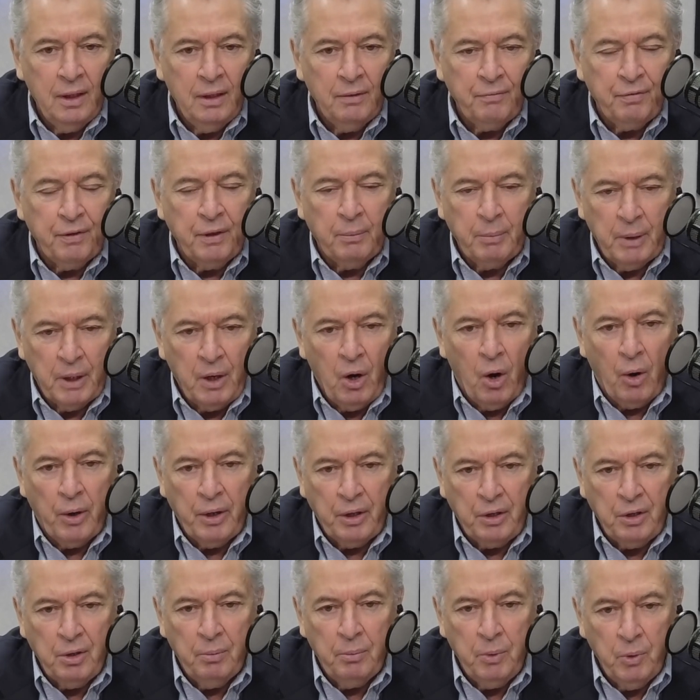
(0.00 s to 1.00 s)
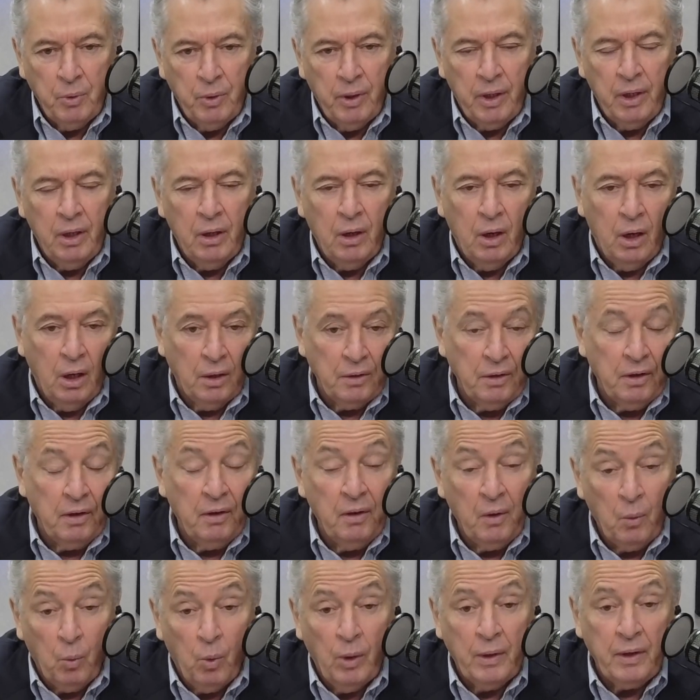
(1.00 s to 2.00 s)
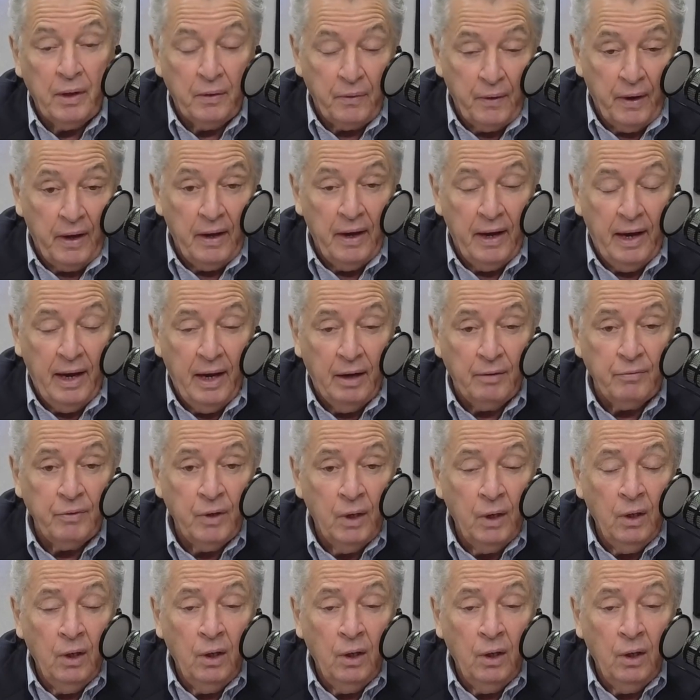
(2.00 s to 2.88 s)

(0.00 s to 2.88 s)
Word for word: for the minority community other than the one that they have.